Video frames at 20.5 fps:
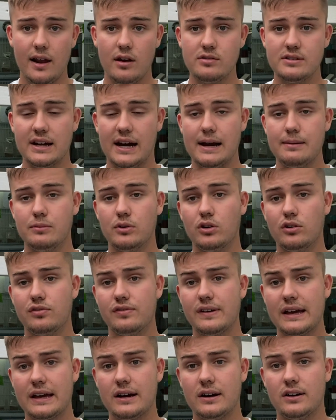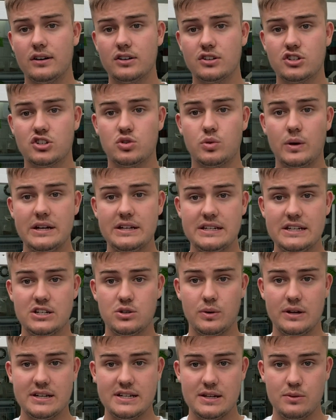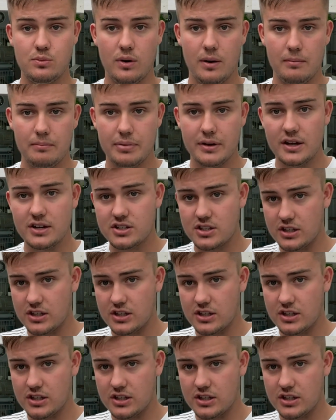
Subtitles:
dimorphic cocks, 2021 birds. The